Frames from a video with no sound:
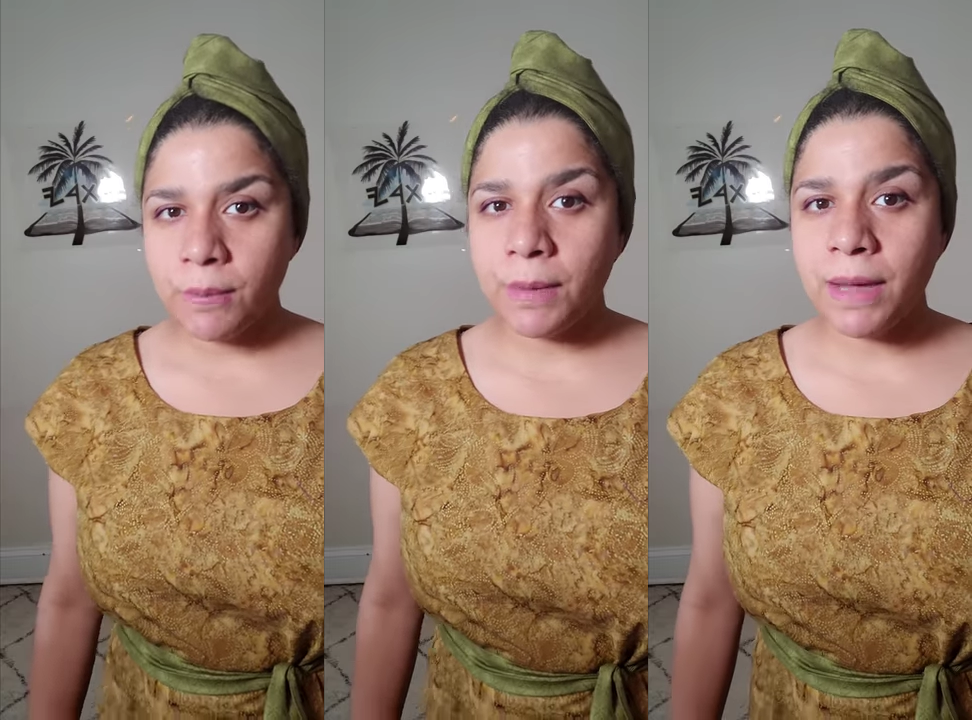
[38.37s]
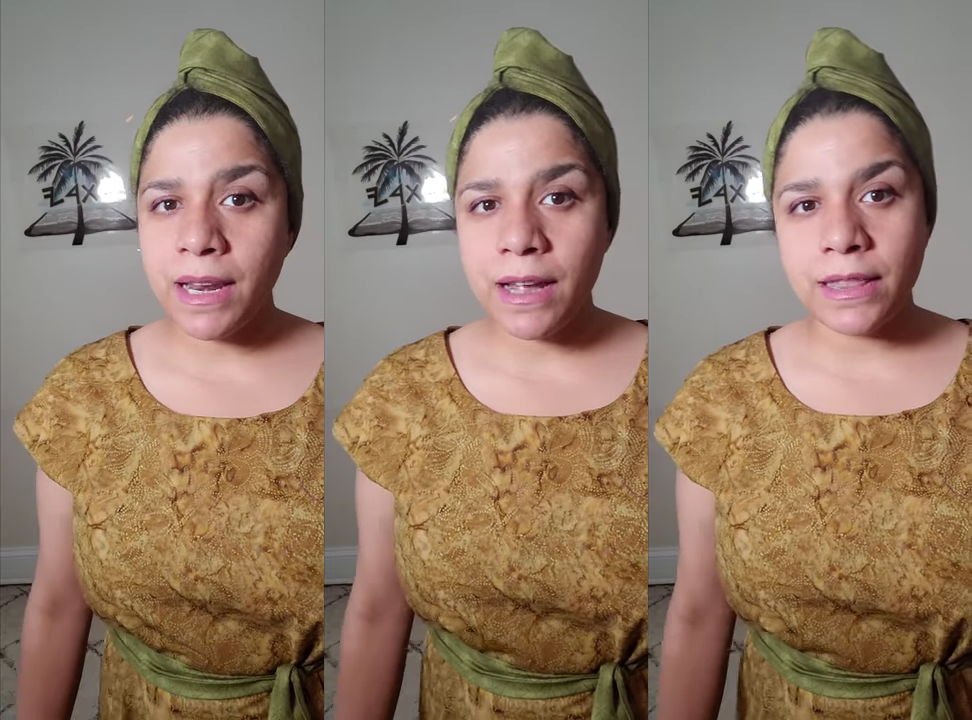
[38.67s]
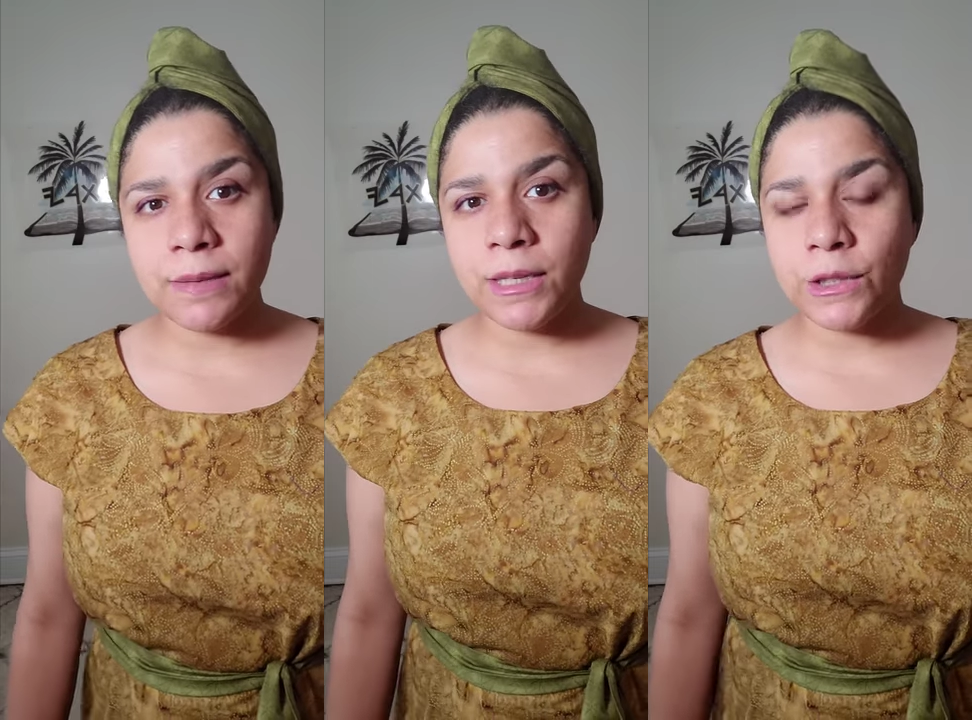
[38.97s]
but
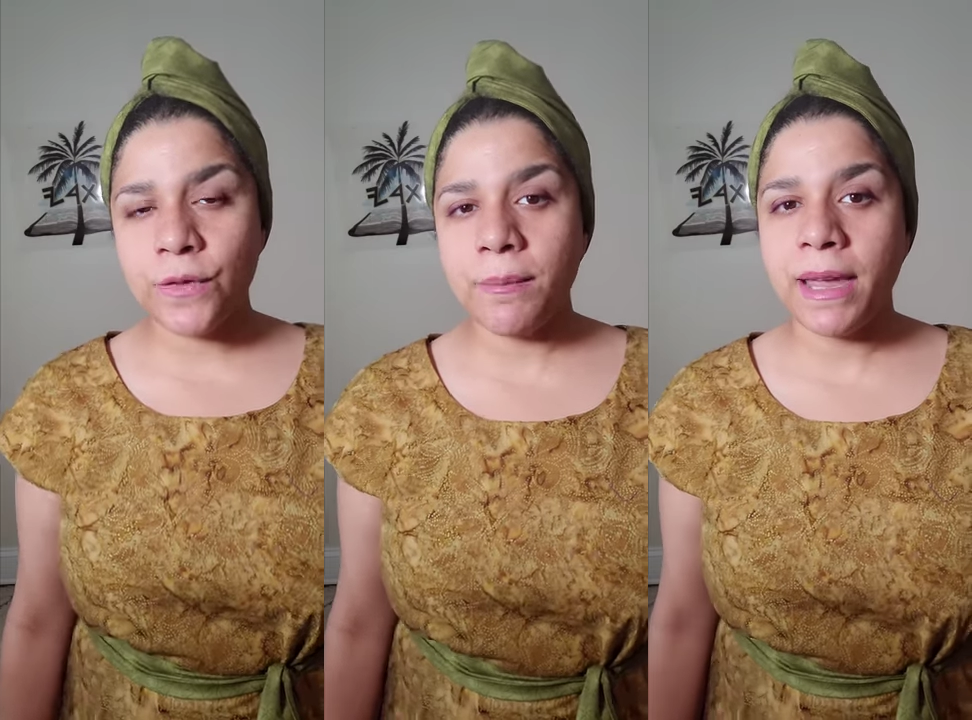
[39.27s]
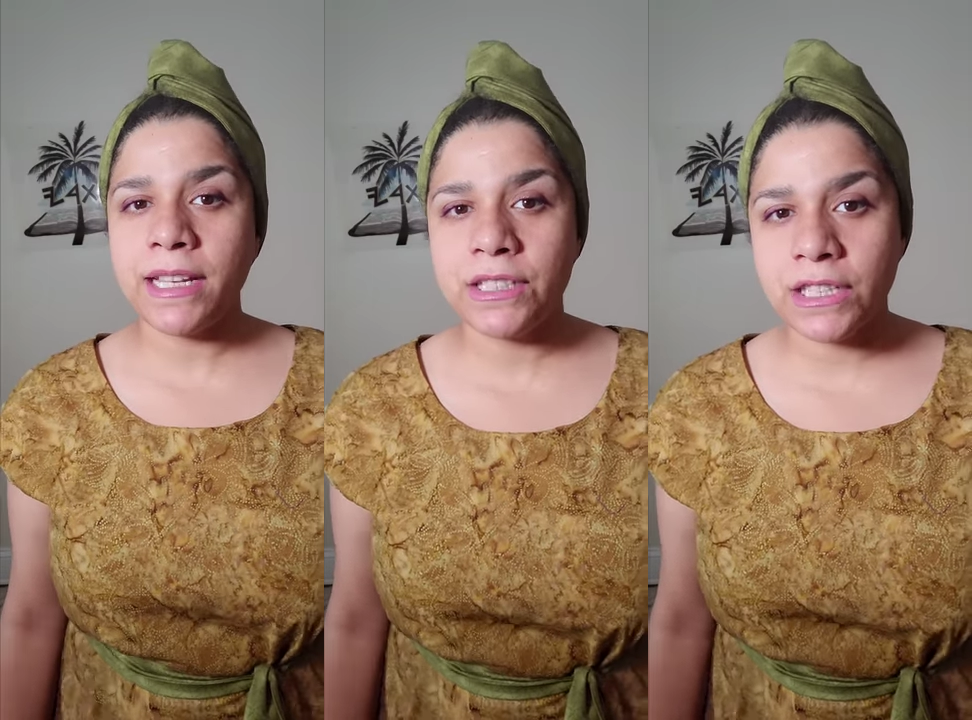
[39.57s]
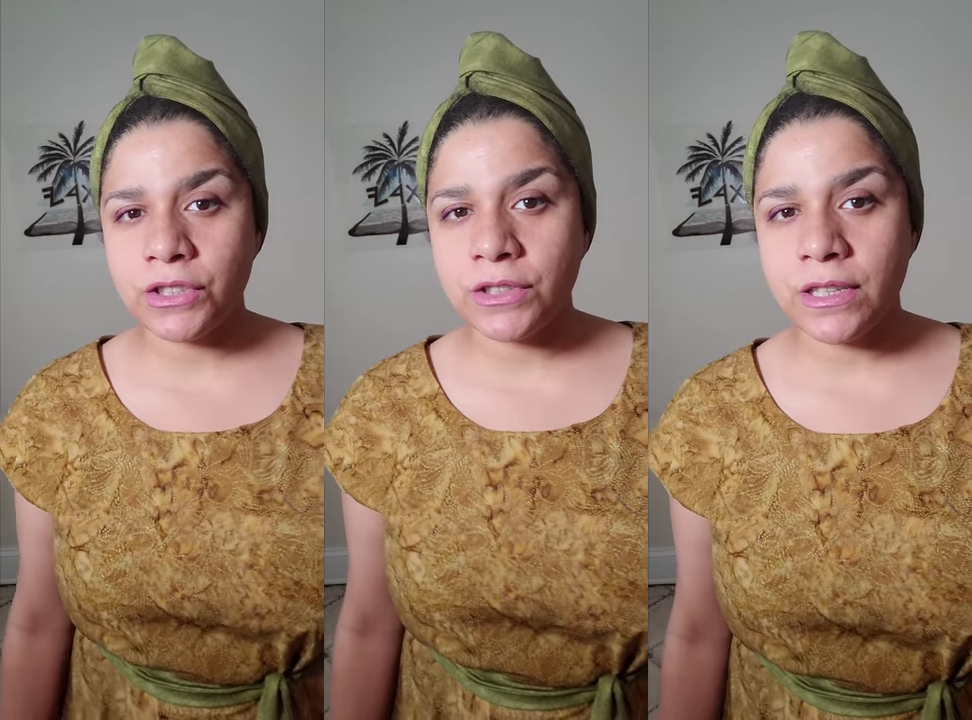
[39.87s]
Manakahthey means from hand
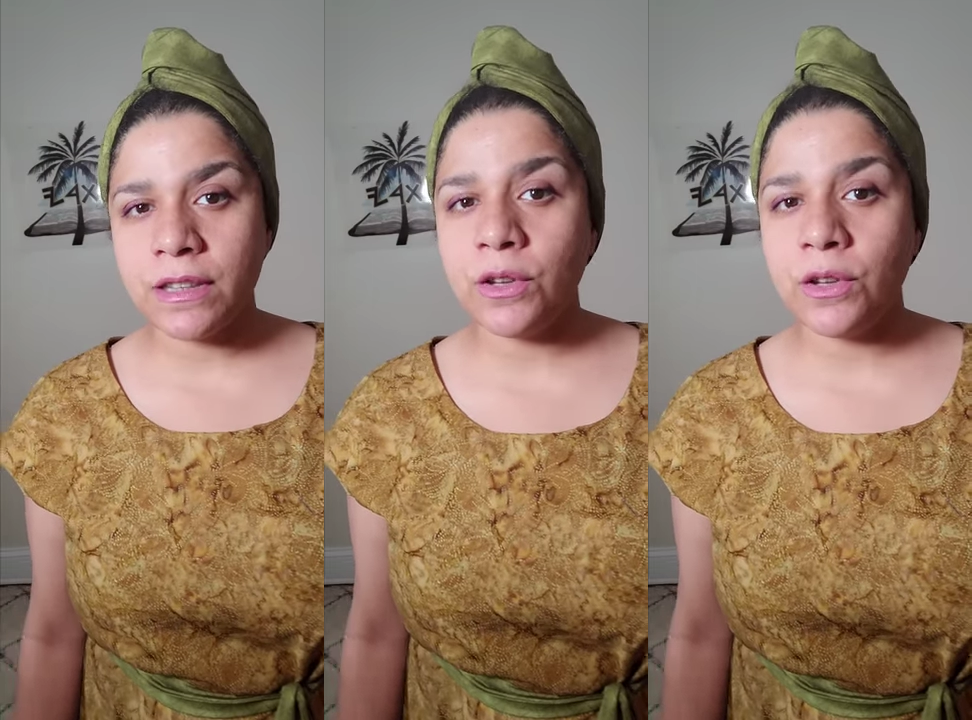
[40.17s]
gestures.